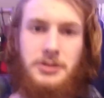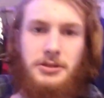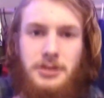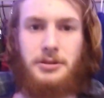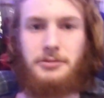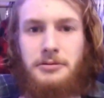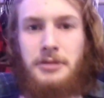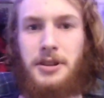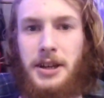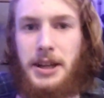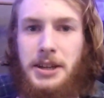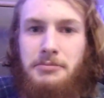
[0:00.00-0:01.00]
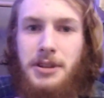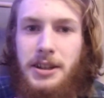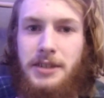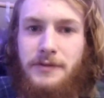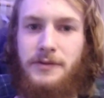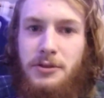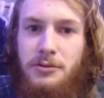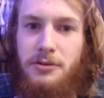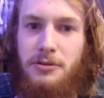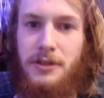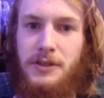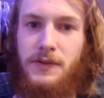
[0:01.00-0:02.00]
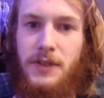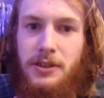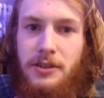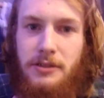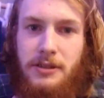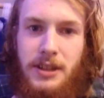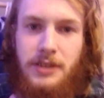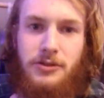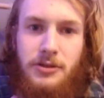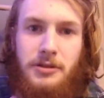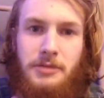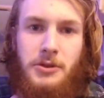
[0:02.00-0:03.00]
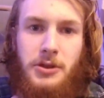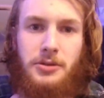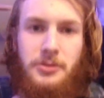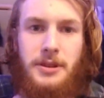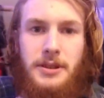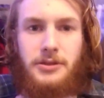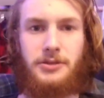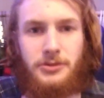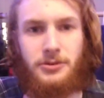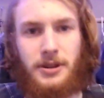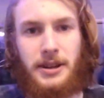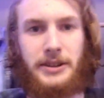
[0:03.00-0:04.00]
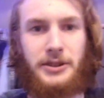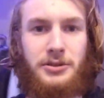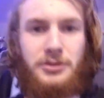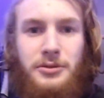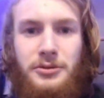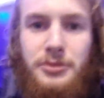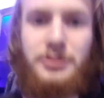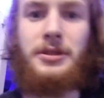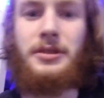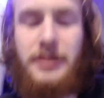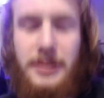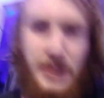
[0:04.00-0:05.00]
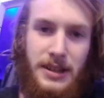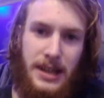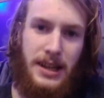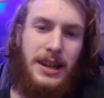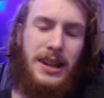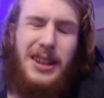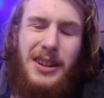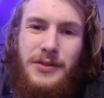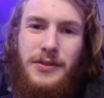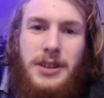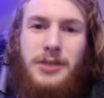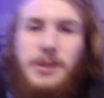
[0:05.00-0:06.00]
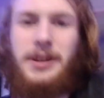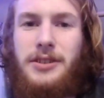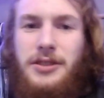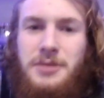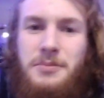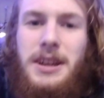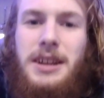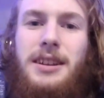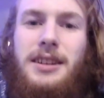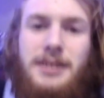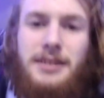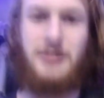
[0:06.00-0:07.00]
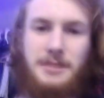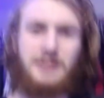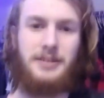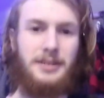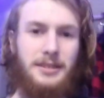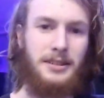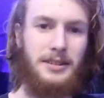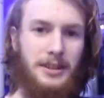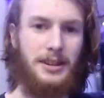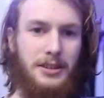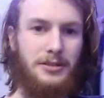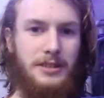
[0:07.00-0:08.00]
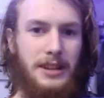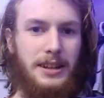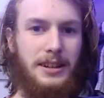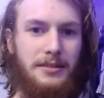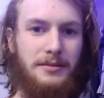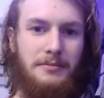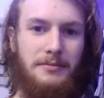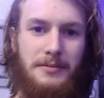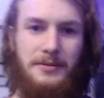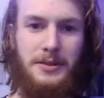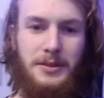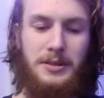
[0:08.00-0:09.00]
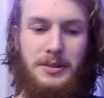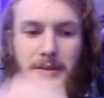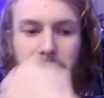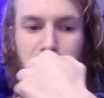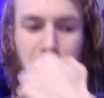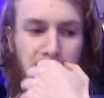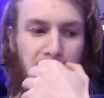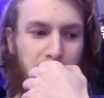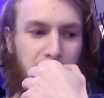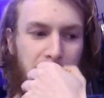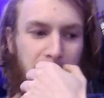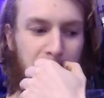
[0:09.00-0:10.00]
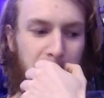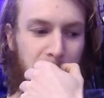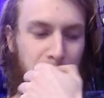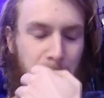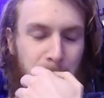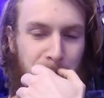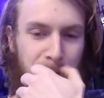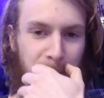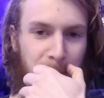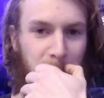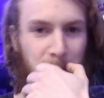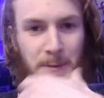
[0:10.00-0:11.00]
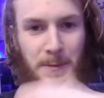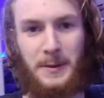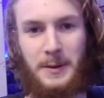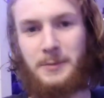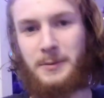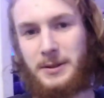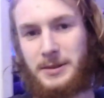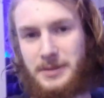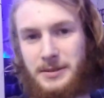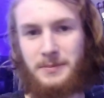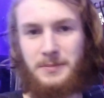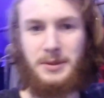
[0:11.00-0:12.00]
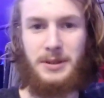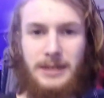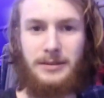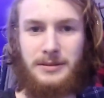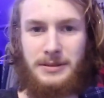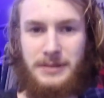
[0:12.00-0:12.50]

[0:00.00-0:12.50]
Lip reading: So, I am kind of new to this vlog thing, so I'm always trying to find ways to make it entertaining, because I don't really want to put out